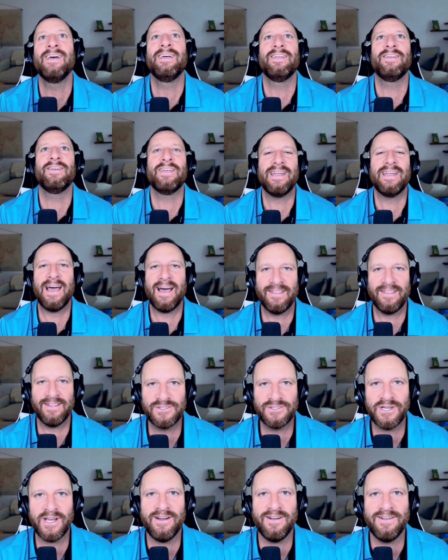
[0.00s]
you get out of the
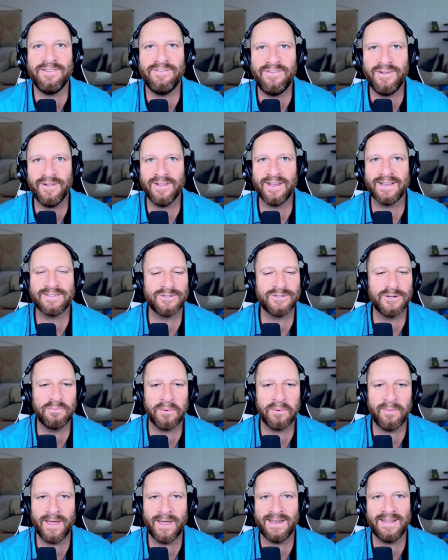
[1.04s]
chair and you feel like
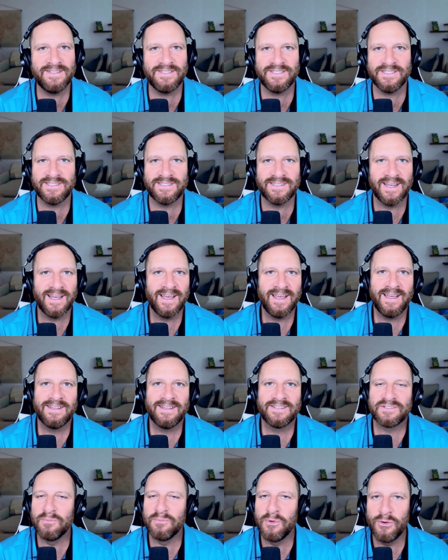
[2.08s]
Superman. He's just
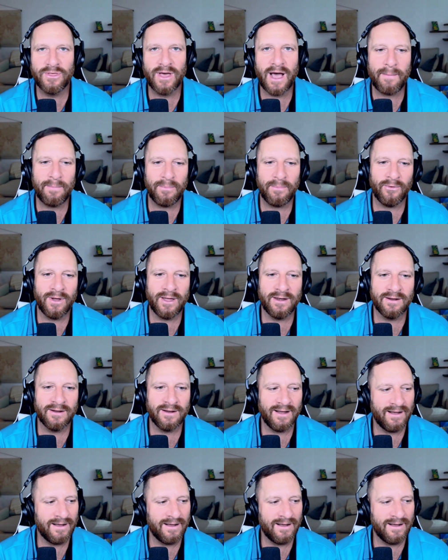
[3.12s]
smooth operator.